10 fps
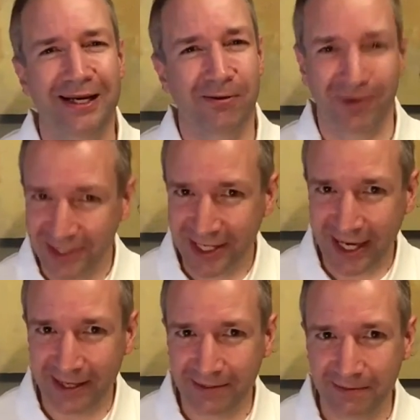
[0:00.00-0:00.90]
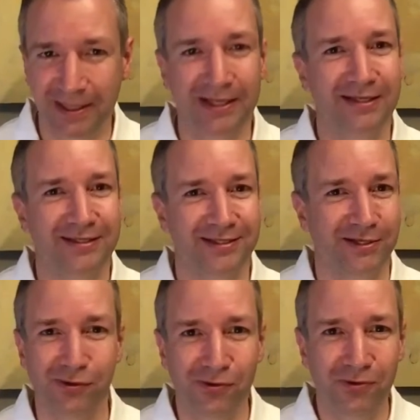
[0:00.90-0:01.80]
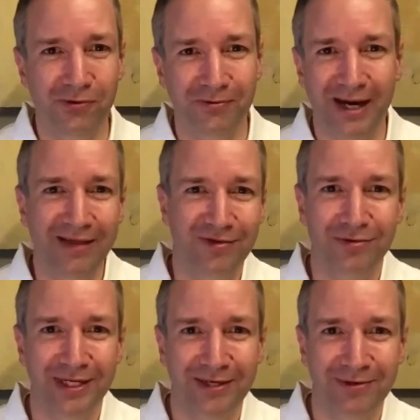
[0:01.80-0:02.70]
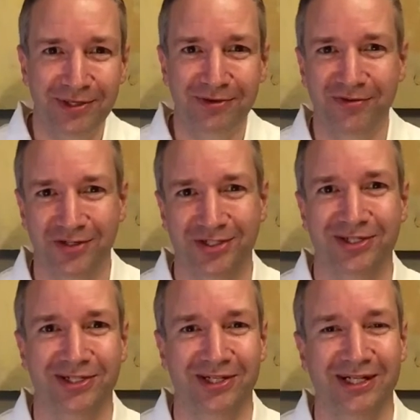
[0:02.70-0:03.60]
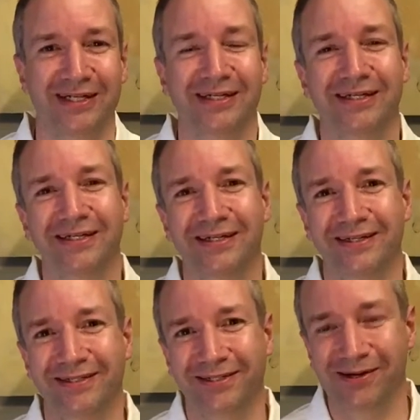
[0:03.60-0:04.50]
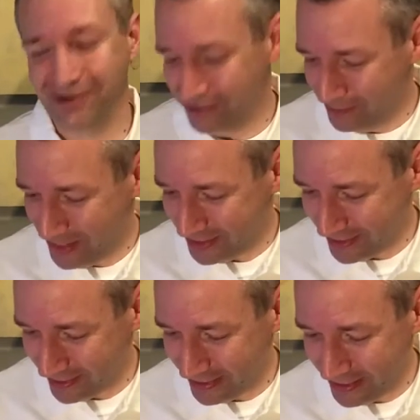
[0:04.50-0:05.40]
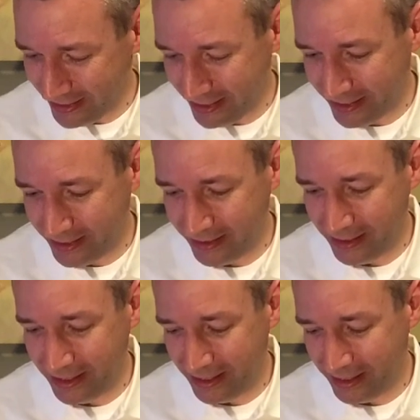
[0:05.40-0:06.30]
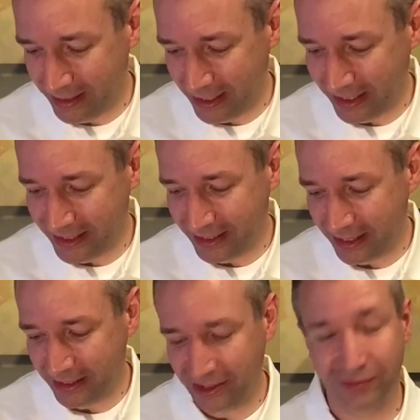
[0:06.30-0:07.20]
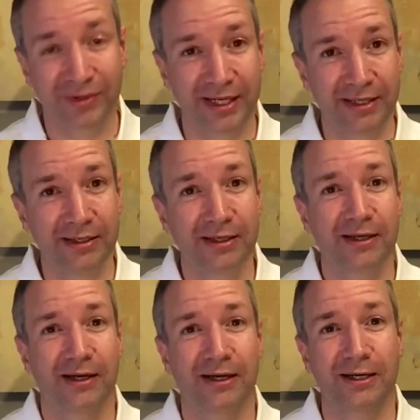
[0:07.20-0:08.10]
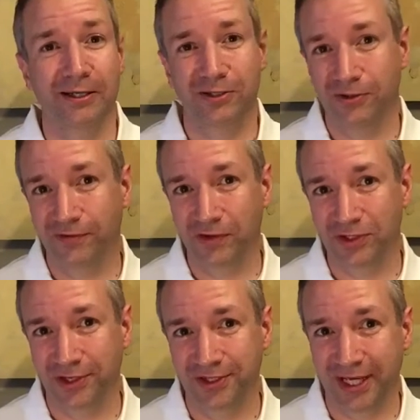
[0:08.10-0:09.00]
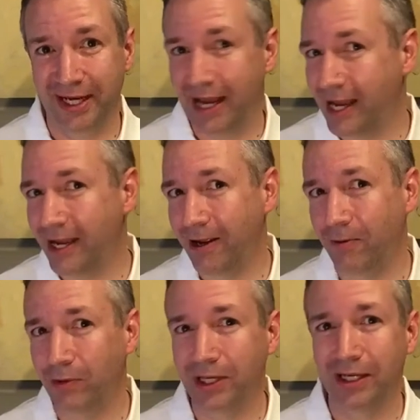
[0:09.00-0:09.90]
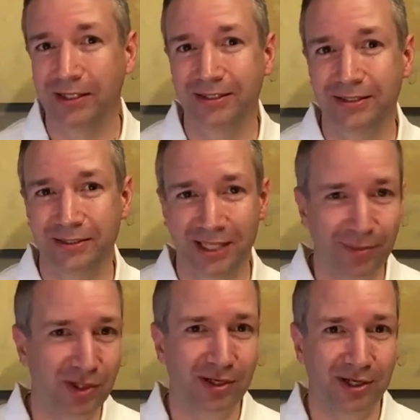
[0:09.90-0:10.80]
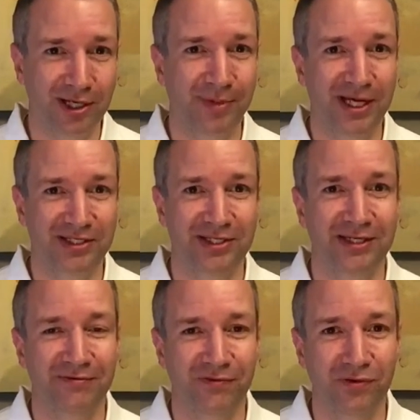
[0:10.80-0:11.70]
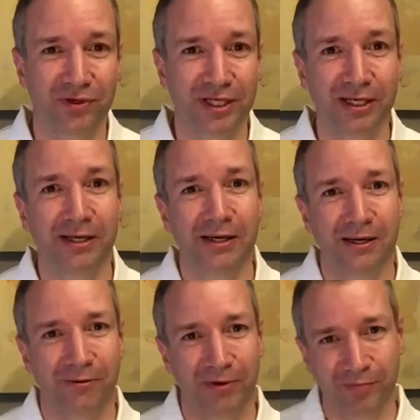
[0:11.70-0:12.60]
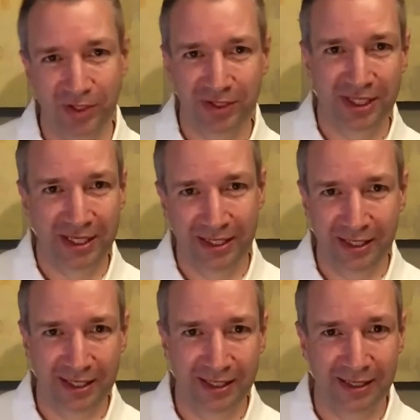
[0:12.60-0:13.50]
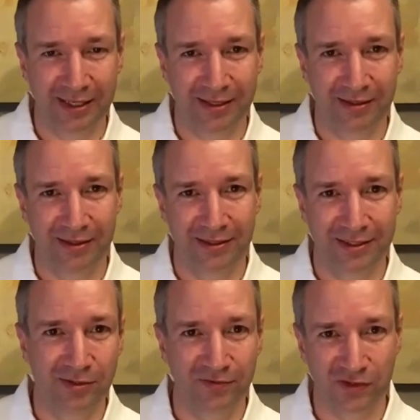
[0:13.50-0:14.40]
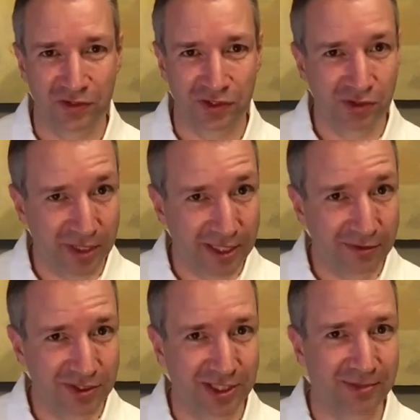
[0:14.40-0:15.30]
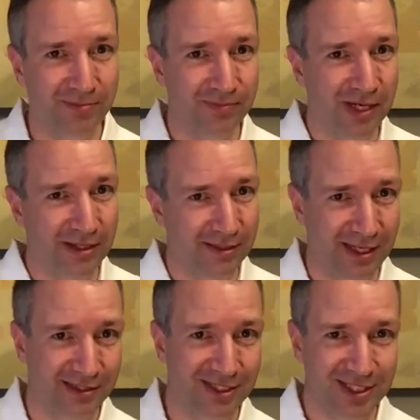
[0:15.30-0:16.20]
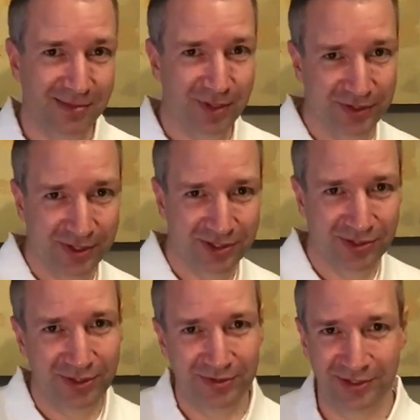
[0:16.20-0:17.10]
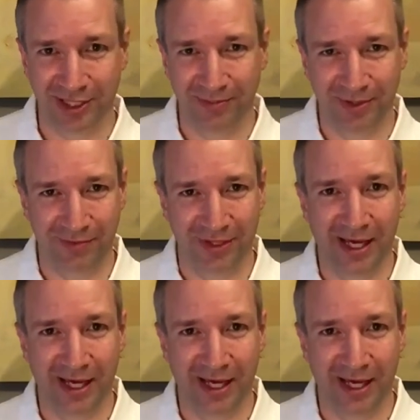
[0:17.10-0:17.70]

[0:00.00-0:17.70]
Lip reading: Once again, it's the old rivalry with Universal. So basically, in 1993, Universal said, hey, we're going to double our capacity in Florida. We built the Universal Studios and Disney built their studios to compete with